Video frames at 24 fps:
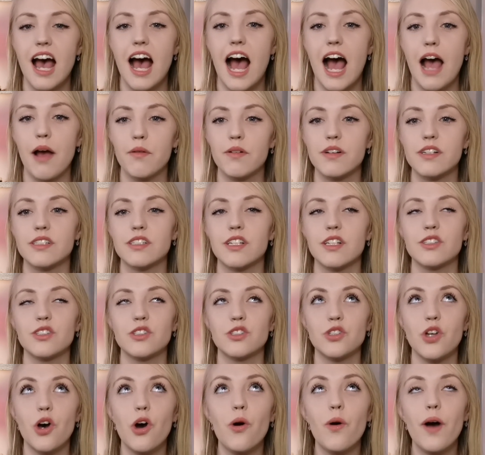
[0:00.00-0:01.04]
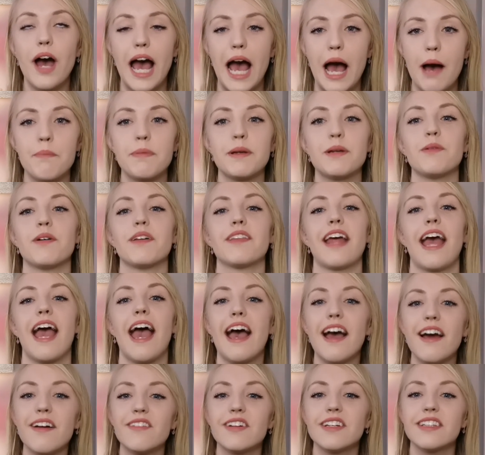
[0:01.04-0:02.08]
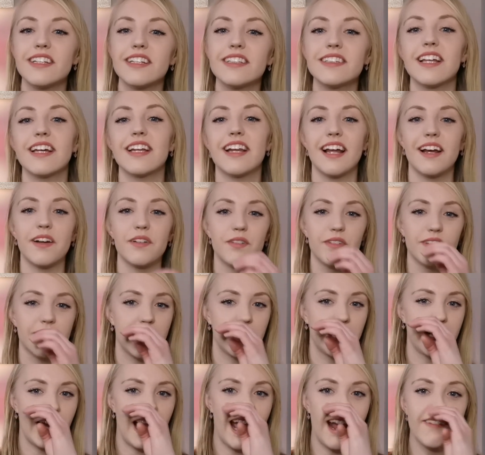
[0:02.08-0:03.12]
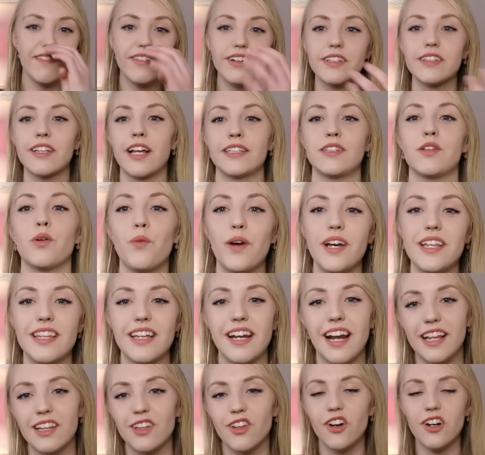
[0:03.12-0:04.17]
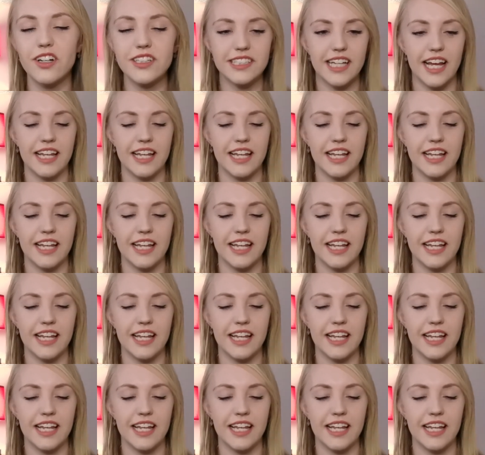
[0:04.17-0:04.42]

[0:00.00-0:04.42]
I was so happy with everything that I like the way that I looked.